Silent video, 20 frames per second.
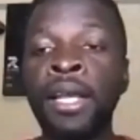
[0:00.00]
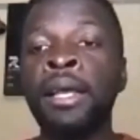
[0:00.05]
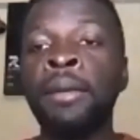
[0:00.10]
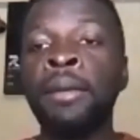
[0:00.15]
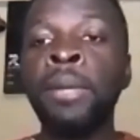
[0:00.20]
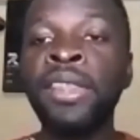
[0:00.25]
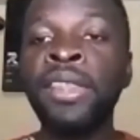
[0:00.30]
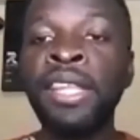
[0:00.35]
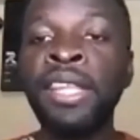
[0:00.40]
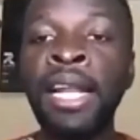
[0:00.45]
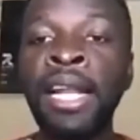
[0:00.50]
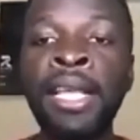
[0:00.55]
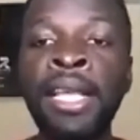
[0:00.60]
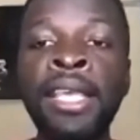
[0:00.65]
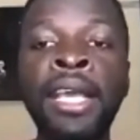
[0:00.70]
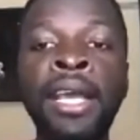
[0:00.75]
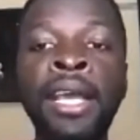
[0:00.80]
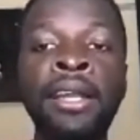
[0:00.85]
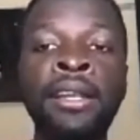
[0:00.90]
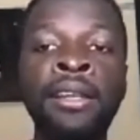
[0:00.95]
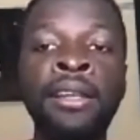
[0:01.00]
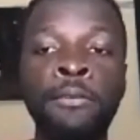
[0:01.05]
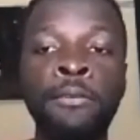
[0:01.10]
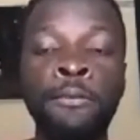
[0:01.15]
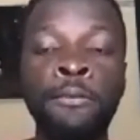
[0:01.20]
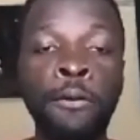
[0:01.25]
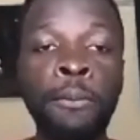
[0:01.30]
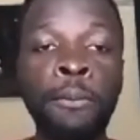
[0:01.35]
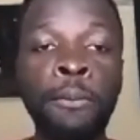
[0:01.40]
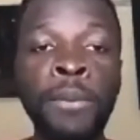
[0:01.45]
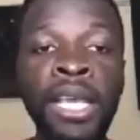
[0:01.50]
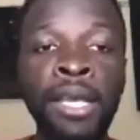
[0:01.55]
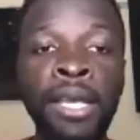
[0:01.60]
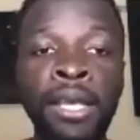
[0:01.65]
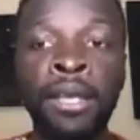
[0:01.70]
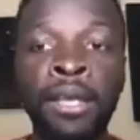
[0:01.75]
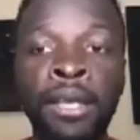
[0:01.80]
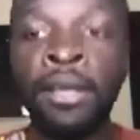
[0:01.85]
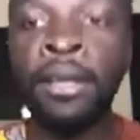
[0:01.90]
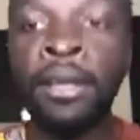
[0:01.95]
But then again, for
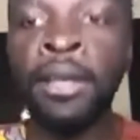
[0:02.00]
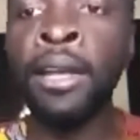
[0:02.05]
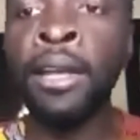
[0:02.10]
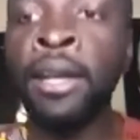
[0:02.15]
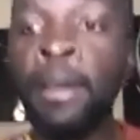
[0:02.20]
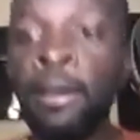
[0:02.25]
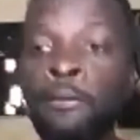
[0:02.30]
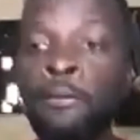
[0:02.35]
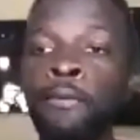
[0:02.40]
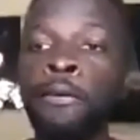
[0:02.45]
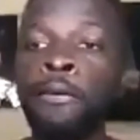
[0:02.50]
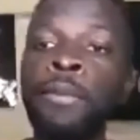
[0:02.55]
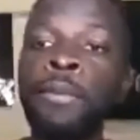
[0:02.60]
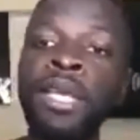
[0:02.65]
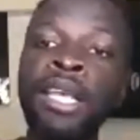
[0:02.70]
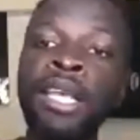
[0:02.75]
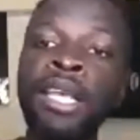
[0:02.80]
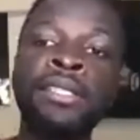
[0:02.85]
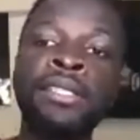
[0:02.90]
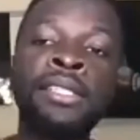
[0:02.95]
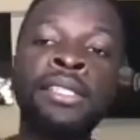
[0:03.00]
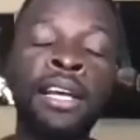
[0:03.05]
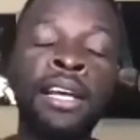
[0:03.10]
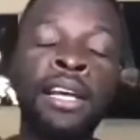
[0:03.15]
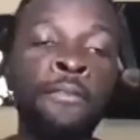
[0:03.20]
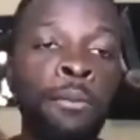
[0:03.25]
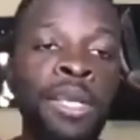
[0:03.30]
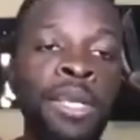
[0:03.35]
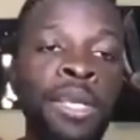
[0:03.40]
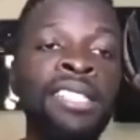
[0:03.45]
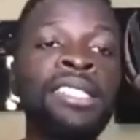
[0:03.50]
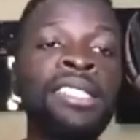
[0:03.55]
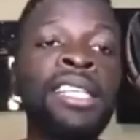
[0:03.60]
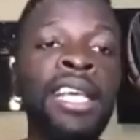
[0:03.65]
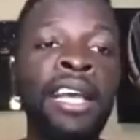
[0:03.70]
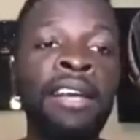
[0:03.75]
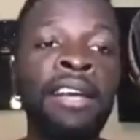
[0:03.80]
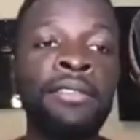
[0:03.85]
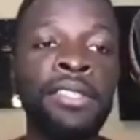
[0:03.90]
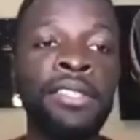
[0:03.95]
me as
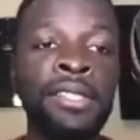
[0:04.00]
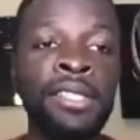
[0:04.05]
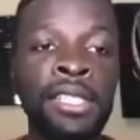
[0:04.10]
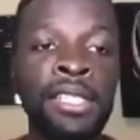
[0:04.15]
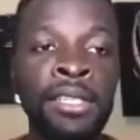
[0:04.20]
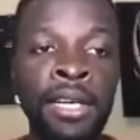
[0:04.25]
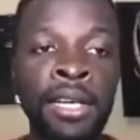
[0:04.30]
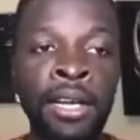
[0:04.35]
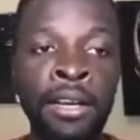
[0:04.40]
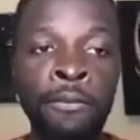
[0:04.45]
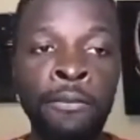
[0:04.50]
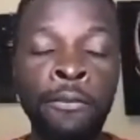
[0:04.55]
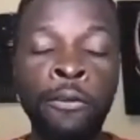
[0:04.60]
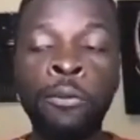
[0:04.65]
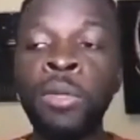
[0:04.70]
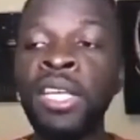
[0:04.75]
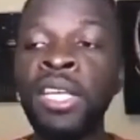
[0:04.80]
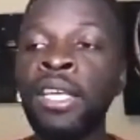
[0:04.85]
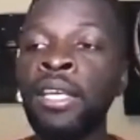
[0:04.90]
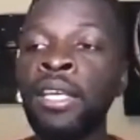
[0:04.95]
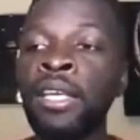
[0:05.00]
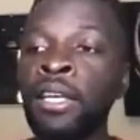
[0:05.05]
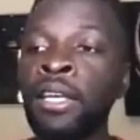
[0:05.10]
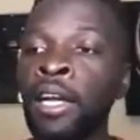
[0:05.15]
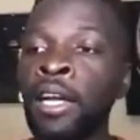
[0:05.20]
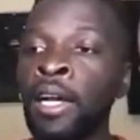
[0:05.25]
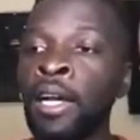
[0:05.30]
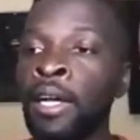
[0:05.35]
Kevin's, and for me